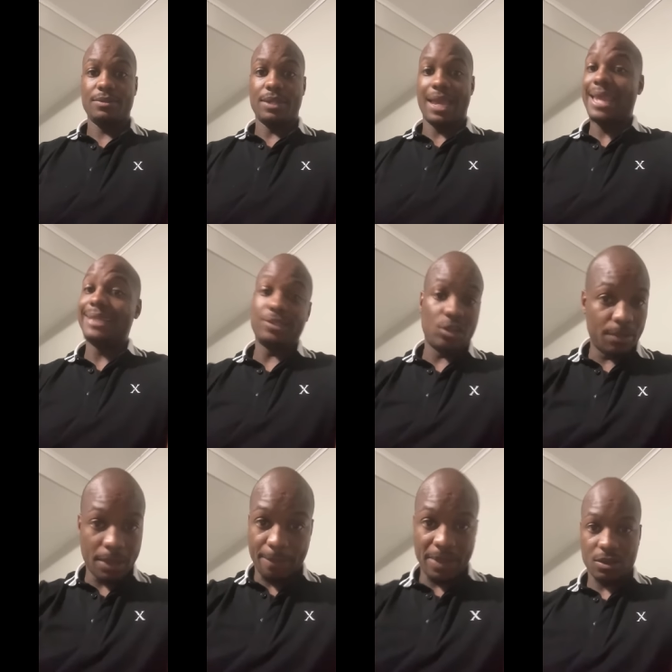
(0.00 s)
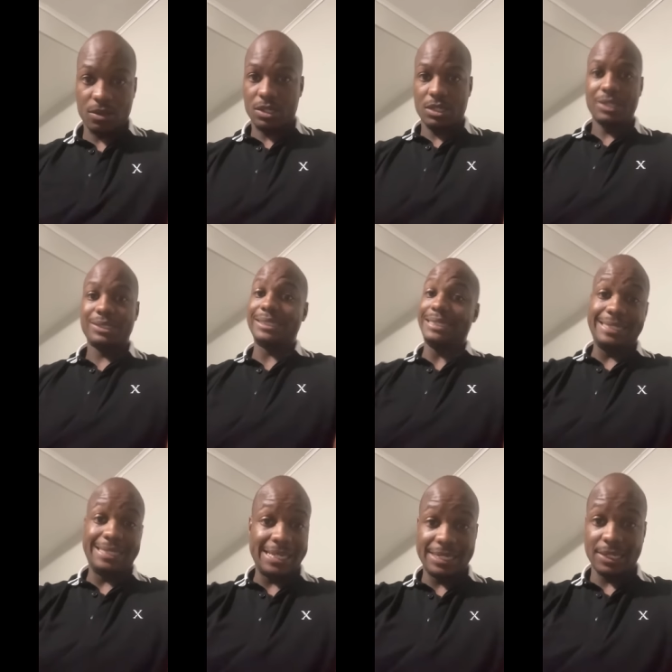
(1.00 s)
I ain't turning my back on her. She ain't
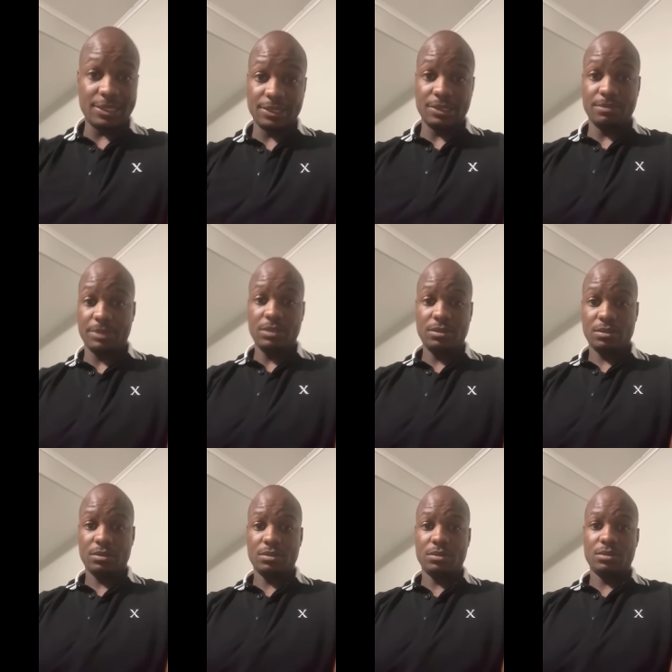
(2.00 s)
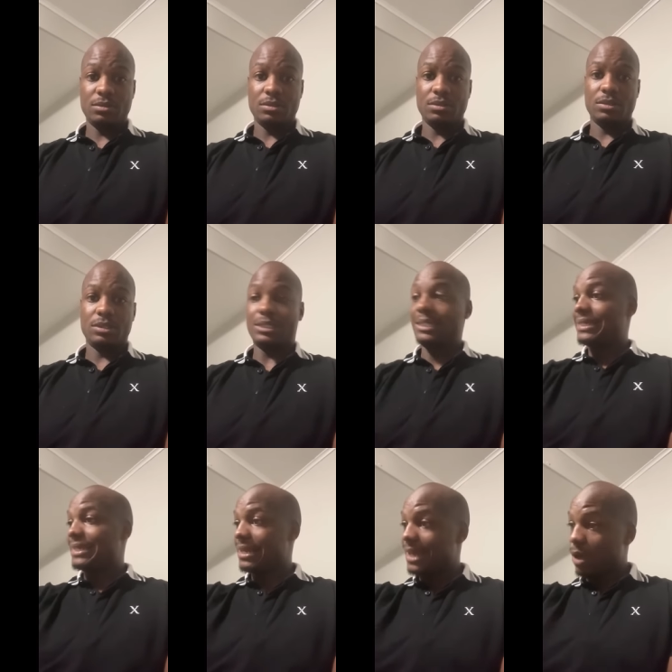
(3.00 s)
did nothing to me. She ain't
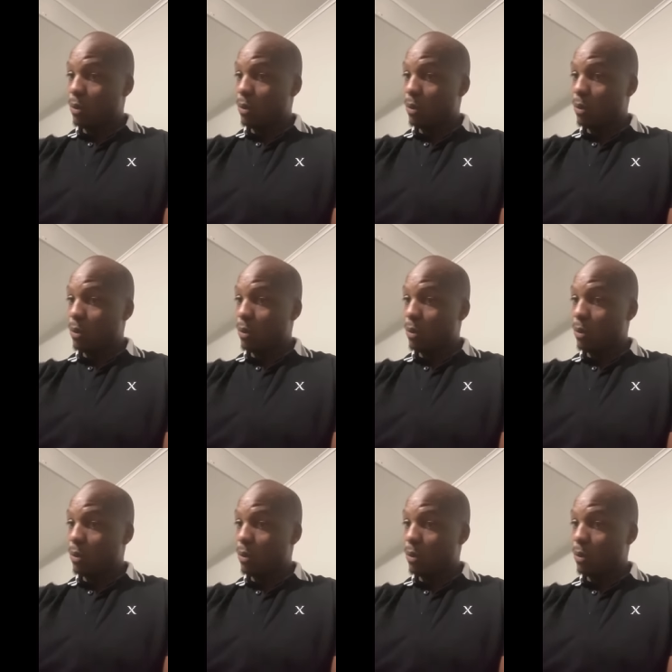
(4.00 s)
did not